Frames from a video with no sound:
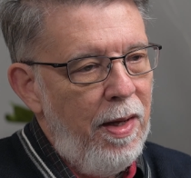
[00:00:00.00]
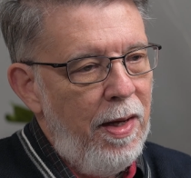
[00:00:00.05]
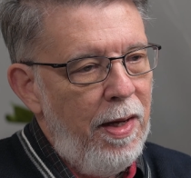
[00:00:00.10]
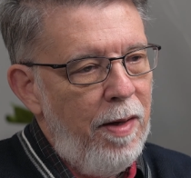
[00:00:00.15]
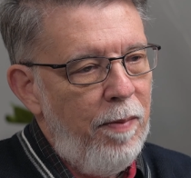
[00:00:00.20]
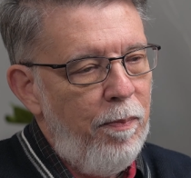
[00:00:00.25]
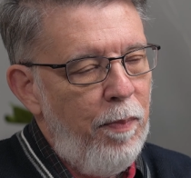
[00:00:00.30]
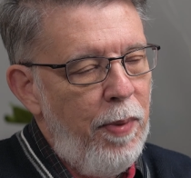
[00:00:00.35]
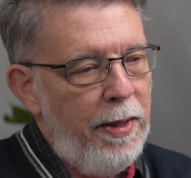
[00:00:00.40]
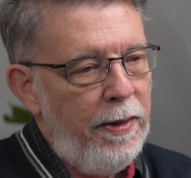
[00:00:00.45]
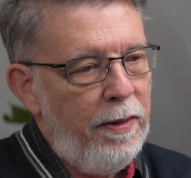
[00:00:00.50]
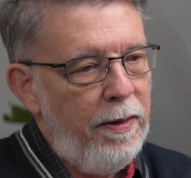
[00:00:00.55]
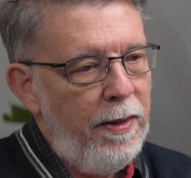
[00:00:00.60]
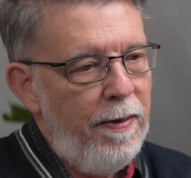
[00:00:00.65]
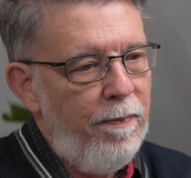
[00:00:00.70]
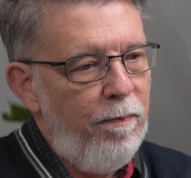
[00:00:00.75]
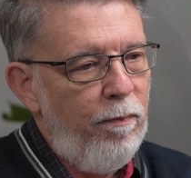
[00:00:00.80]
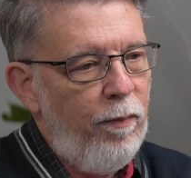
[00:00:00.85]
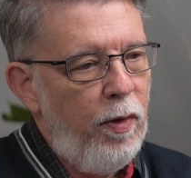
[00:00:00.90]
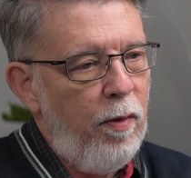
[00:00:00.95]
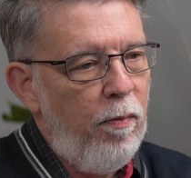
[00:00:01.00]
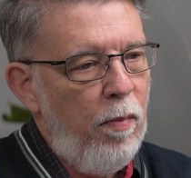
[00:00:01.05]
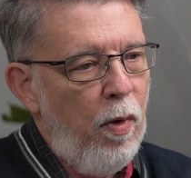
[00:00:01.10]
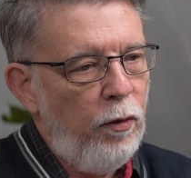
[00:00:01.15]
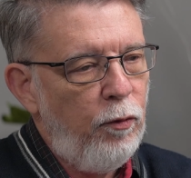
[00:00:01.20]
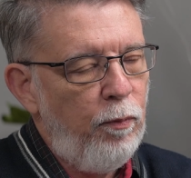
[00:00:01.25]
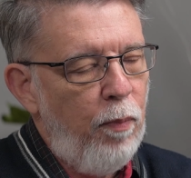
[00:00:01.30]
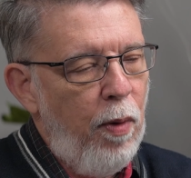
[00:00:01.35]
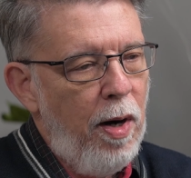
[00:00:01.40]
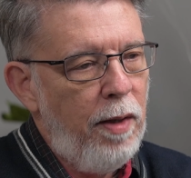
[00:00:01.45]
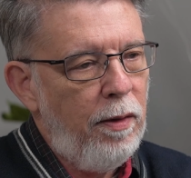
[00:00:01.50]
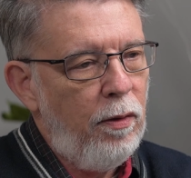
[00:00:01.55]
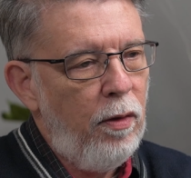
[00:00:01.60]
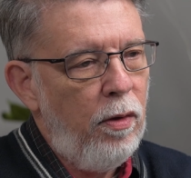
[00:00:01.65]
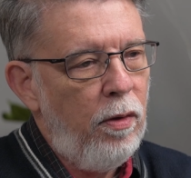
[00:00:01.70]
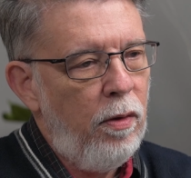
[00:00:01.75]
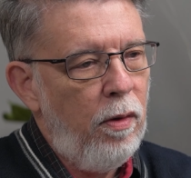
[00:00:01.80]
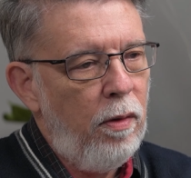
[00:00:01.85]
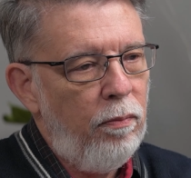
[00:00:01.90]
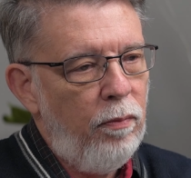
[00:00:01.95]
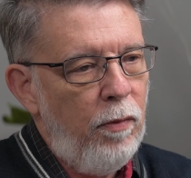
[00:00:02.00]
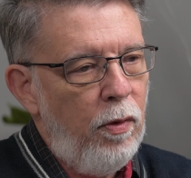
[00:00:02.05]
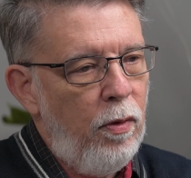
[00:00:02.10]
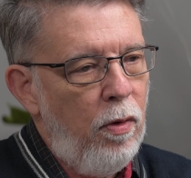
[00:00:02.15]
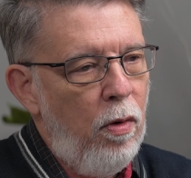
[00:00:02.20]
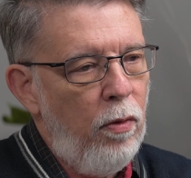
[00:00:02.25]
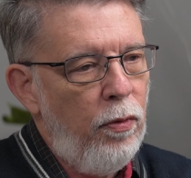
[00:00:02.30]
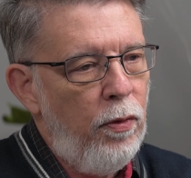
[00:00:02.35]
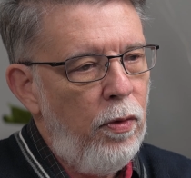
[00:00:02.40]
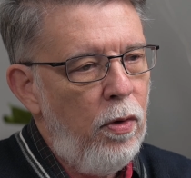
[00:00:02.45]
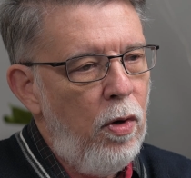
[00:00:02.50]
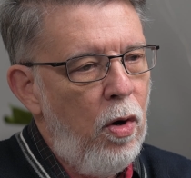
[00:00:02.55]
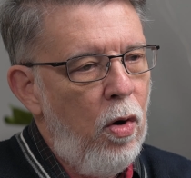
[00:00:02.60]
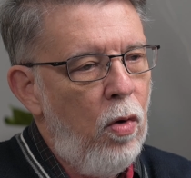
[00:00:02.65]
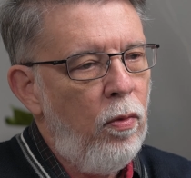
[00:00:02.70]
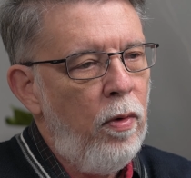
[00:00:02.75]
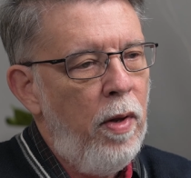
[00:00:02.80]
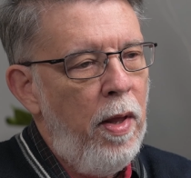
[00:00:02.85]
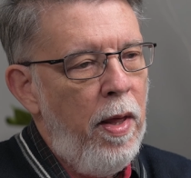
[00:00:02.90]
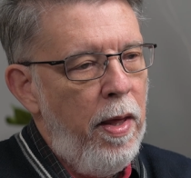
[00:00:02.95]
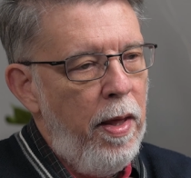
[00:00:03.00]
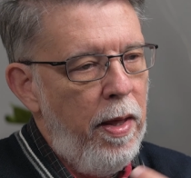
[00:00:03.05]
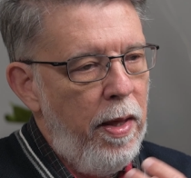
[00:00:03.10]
Uh, but uh, for the most part, they're, they're on their own,